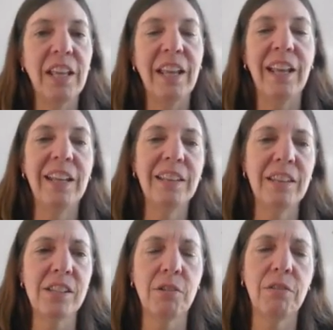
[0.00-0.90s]

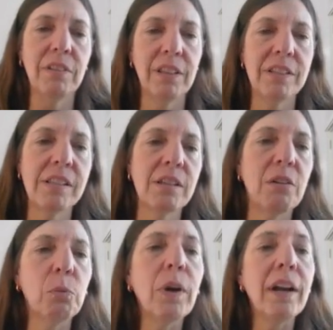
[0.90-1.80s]
And so it's
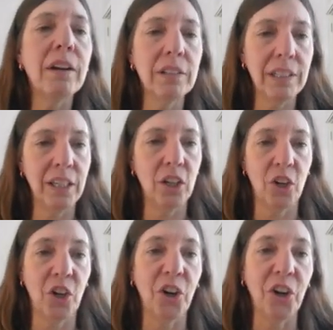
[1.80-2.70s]
rarely
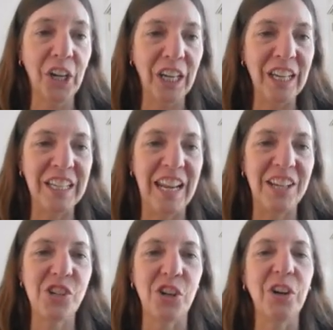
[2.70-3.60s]
occurring in
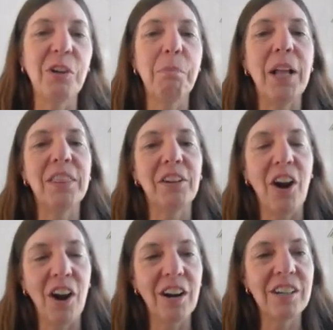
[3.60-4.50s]
nature, but there
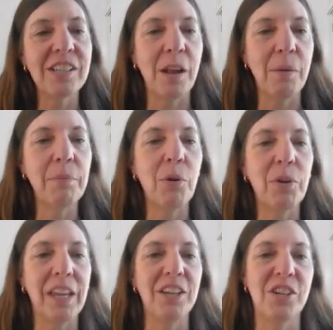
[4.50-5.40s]
are some
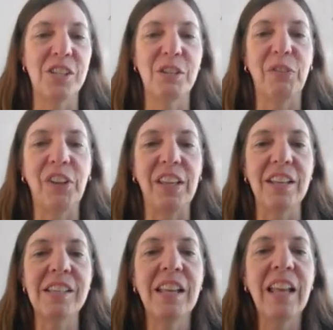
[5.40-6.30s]
occasions for
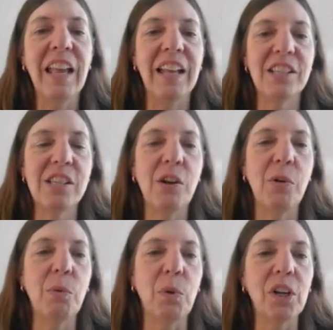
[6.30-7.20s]
this. And
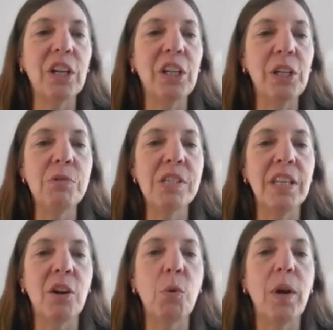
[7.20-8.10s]
so we're going to use
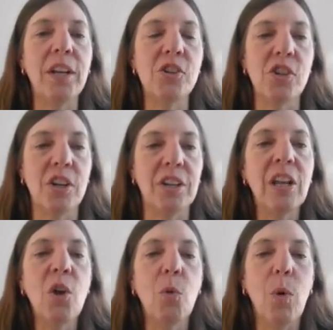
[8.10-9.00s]
the equation
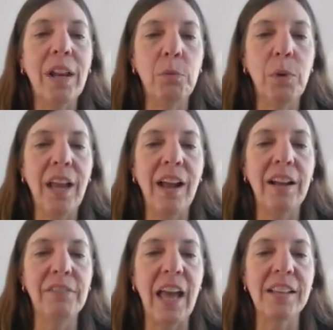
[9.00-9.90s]
when we
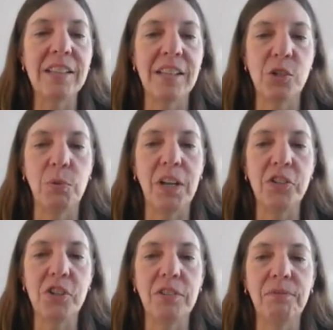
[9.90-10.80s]
have that
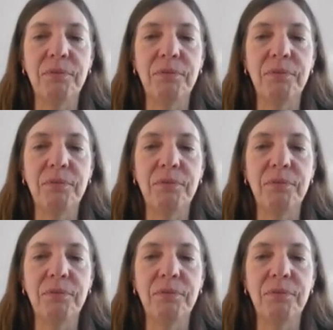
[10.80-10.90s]
situation.